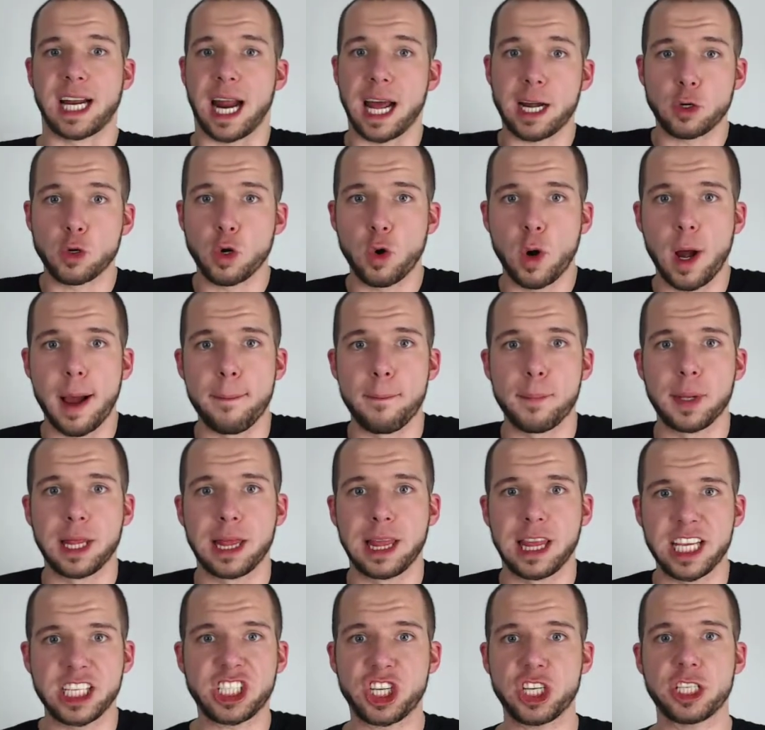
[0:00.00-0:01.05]
I don't know what
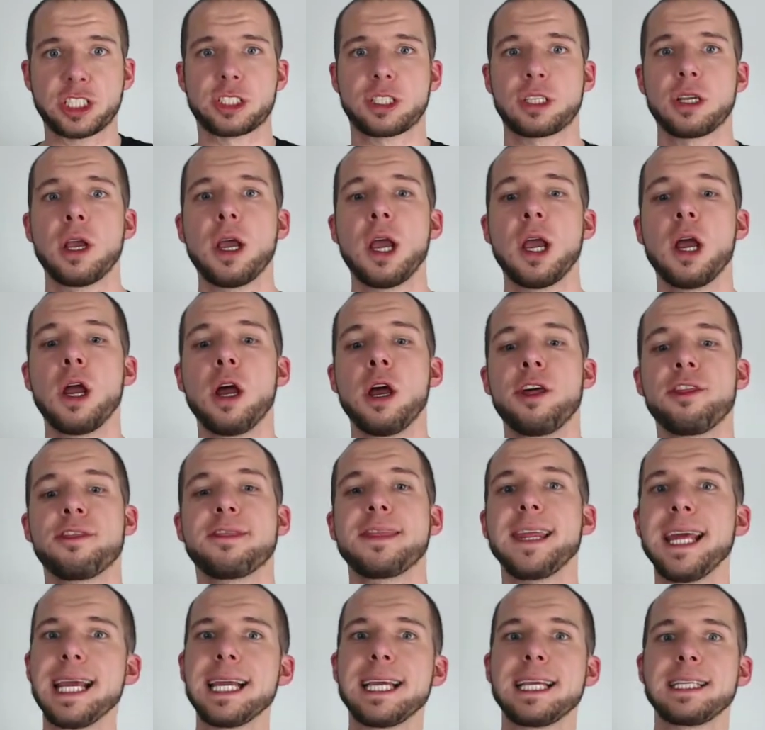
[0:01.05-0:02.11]
malicious
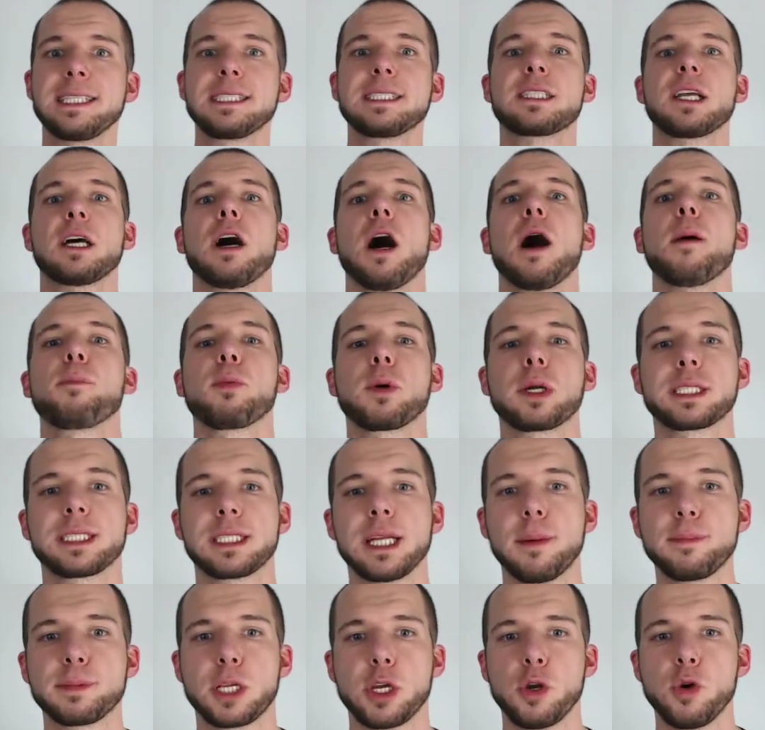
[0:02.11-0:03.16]
things Upwork is
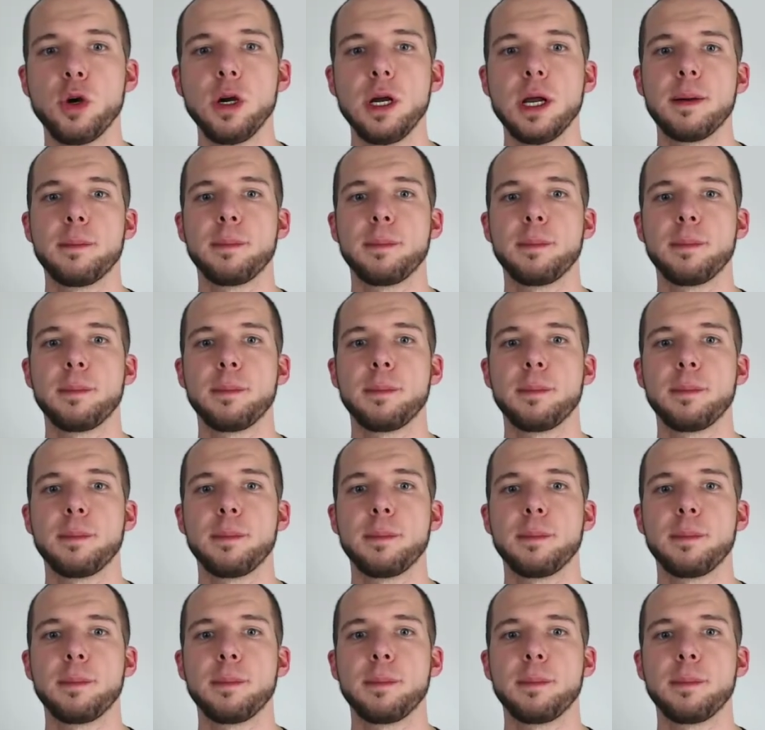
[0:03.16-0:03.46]
up to,